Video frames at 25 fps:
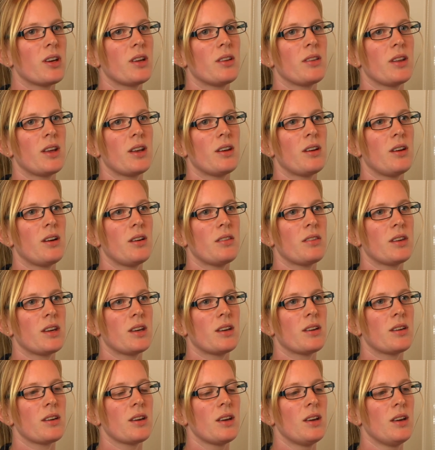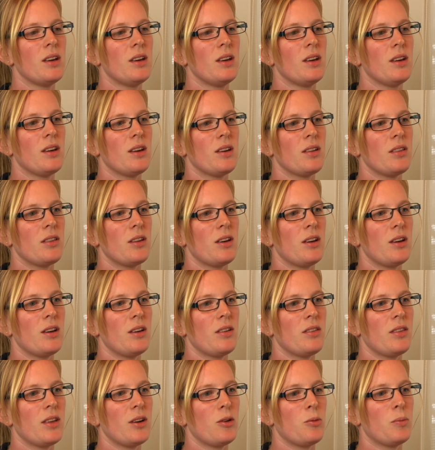and then I think
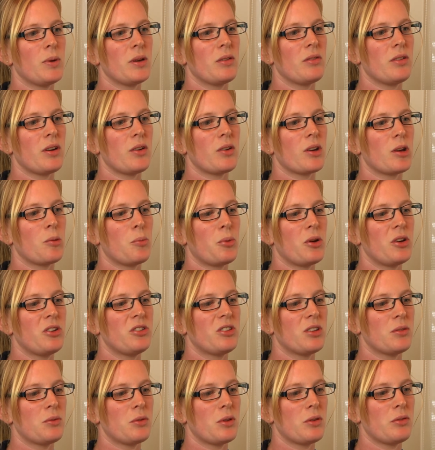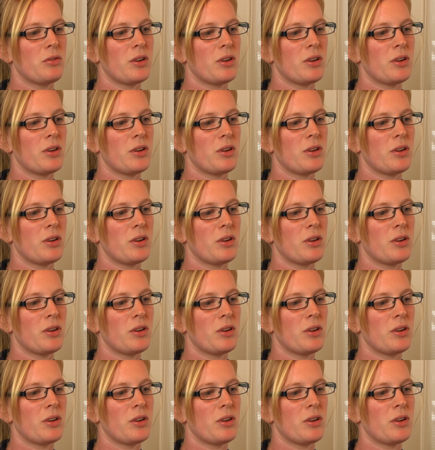they'll be very appreciative of the